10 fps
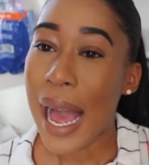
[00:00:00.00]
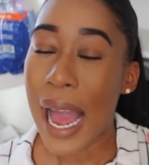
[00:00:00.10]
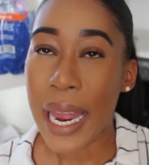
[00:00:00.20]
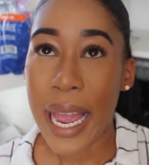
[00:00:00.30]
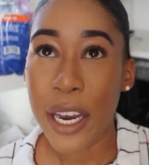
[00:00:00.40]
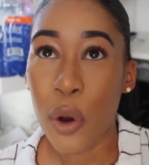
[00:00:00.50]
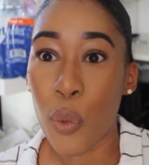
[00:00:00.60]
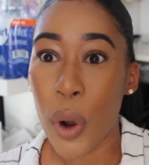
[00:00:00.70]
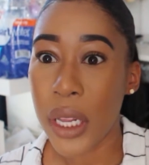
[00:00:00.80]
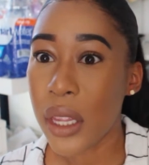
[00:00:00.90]
I kind
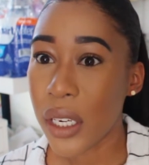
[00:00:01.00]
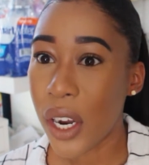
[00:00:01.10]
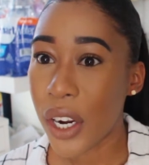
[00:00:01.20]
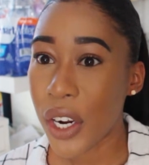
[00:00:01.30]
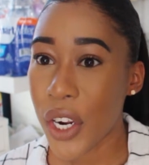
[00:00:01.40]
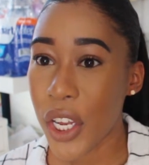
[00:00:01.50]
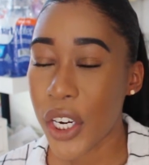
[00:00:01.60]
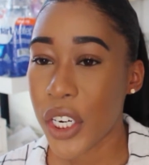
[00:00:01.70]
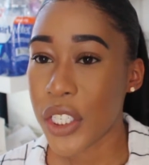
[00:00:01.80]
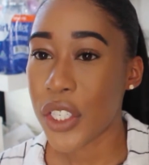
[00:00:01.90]
of want the darker
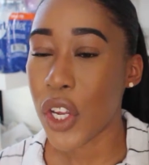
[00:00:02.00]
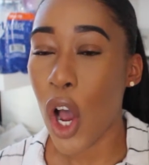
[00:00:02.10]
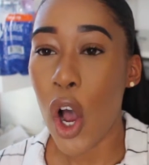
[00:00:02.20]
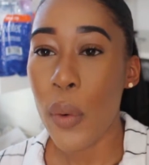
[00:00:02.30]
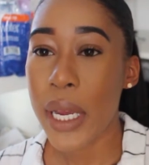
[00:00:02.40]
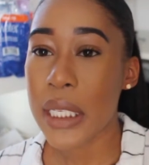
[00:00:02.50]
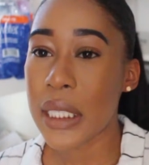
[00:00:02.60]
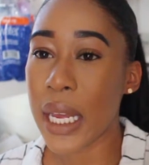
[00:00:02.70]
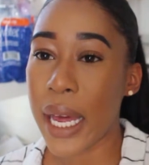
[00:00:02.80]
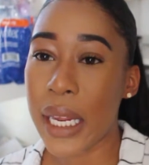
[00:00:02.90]
color because it's
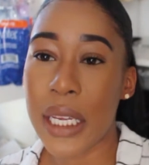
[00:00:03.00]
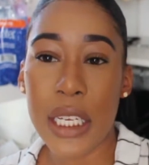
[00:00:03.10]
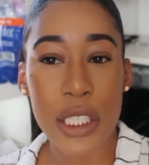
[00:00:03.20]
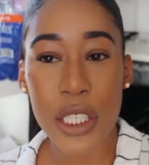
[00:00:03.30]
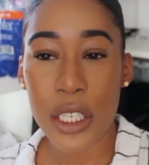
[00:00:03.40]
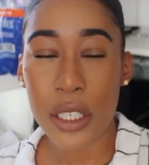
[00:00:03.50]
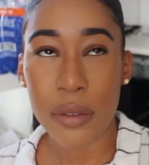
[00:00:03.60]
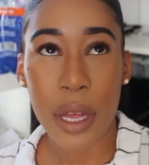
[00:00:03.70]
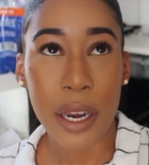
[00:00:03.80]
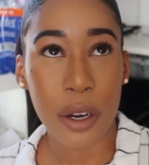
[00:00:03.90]
always kind of
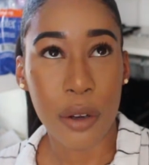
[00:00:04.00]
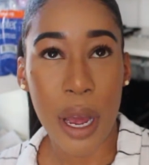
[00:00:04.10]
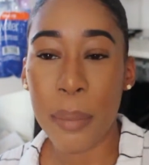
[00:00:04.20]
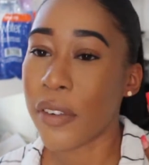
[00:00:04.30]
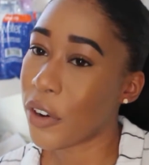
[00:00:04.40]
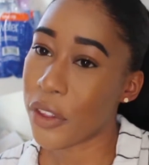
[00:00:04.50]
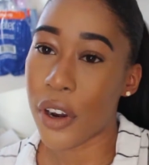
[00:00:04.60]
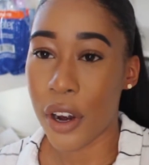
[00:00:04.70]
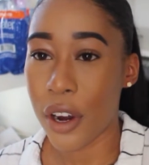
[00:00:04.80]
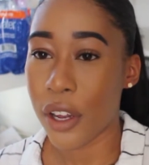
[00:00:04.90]
easier I don't know I prefer the
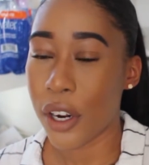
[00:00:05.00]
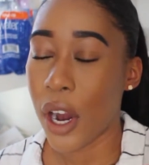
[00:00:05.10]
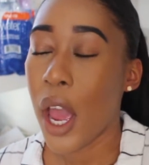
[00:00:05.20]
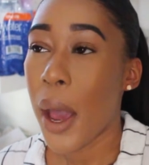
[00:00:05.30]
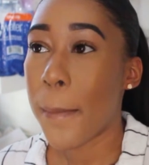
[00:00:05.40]
darker color